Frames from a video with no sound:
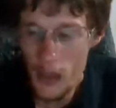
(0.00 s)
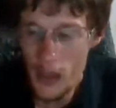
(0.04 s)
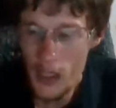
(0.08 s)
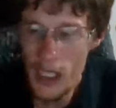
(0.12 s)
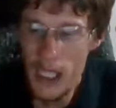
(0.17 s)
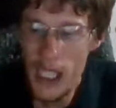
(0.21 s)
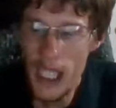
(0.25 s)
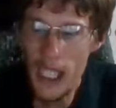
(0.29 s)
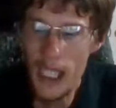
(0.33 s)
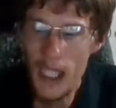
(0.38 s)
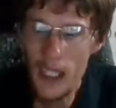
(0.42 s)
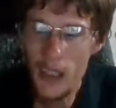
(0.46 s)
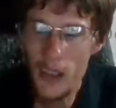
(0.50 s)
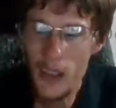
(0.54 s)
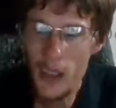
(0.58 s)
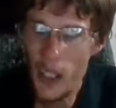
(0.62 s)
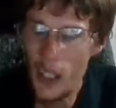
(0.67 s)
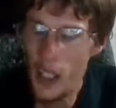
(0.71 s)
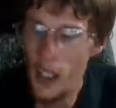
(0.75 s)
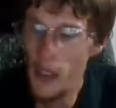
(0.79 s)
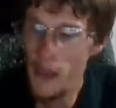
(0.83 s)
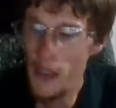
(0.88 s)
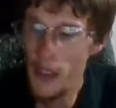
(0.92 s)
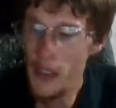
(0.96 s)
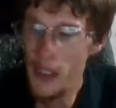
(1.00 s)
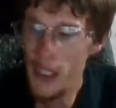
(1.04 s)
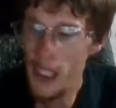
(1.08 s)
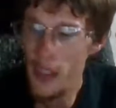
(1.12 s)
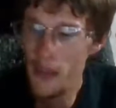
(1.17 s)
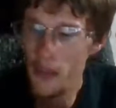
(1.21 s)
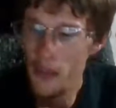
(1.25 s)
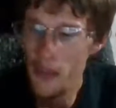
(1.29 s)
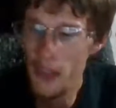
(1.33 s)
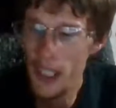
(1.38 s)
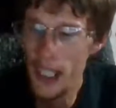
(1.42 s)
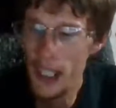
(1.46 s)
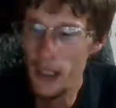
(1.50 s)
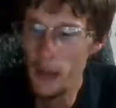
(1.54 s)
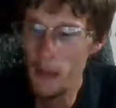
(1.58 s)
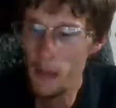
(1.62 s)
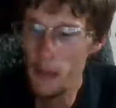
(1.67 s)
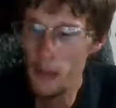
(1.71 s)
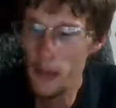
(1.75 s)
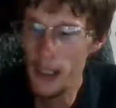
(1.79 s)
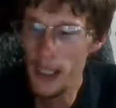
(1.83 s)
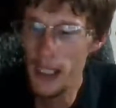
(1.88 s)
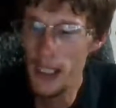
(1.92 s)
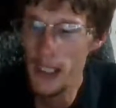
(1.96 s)
taken of the 7 Mile
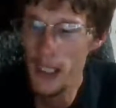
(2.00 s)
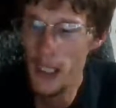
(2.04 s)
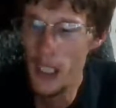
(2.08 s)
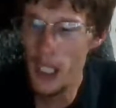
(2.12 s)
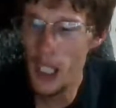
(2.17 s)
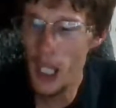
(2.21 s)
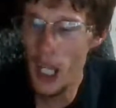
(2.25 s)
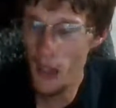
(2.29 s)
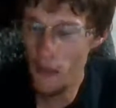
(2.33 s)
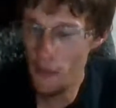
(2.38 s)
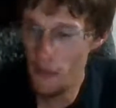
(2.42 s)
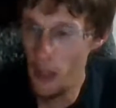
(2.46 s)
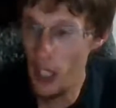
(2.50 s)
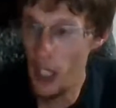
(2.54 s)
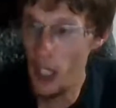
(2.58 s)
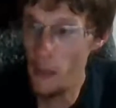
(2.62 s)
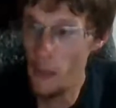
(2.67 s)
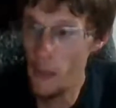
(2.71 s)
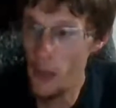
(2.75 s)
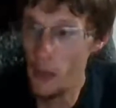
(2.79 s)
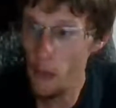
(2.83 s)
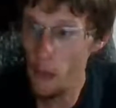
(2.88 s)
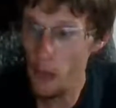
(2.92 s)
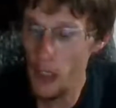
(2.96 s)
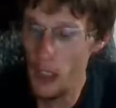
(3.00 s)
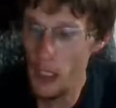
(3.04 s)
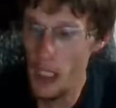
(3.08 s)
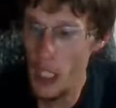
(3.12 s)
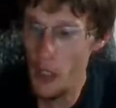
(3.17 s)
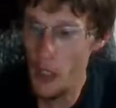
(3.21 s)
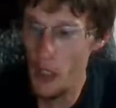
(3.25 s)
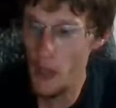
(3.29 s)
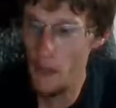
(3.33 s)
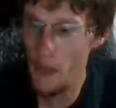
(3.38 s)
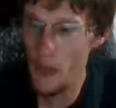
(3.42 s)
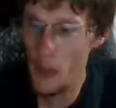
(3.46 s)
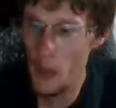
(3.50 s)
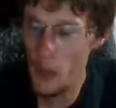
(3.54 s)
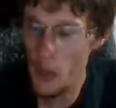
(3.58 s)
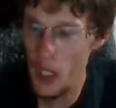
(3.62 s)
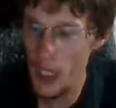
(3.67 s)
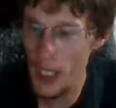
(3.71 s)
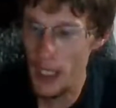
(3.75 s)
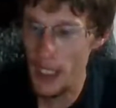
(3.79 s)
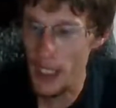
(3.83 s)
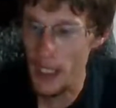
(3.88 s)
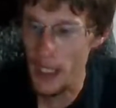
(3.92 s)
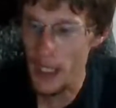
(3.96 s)
Bridge from the window of a
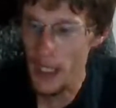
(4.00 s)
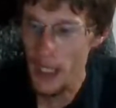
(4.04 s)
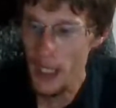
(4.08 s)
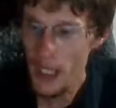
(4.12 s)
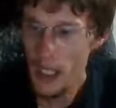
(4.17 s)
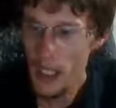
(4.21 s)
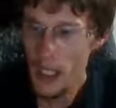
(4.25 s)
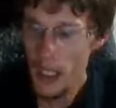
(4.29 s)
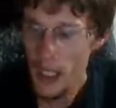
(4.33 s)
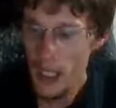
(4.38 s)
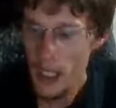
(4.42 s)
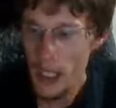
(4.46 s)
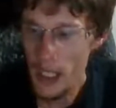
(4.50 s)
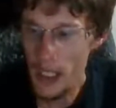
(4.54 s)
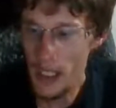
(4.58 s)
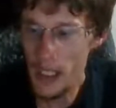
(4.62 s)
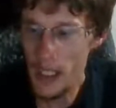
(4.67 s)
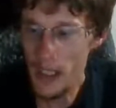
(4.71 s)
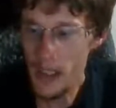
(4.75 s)
train, and it